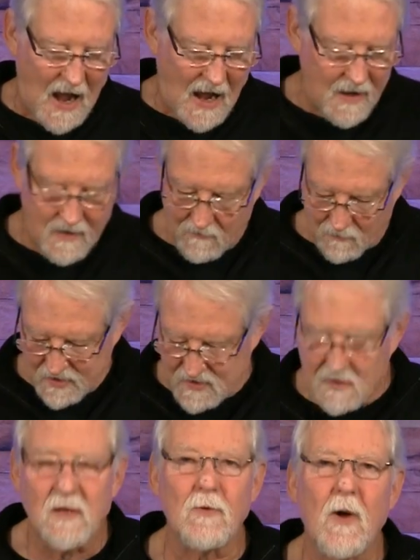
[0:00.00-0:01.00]
I
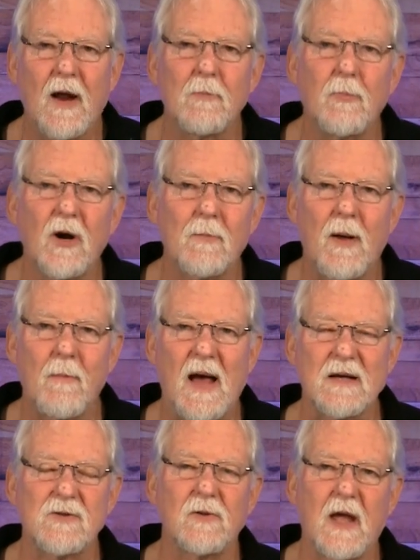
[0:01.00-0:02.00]
recently read a book by
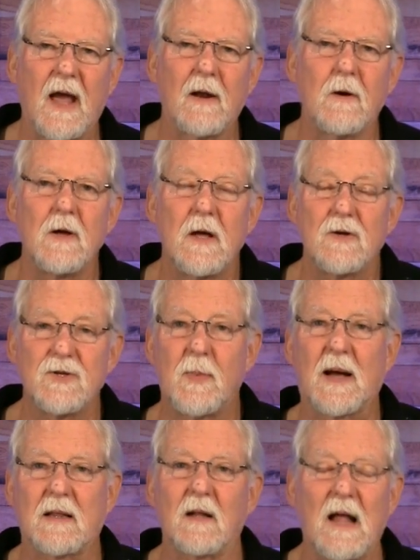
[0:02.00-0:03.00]
Max Lucado. It was
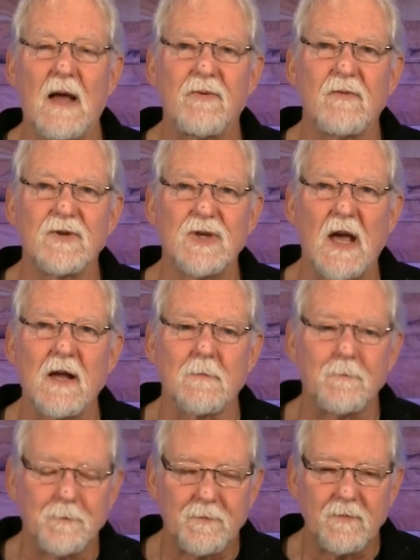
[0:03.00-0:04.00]
about the life of Jacob.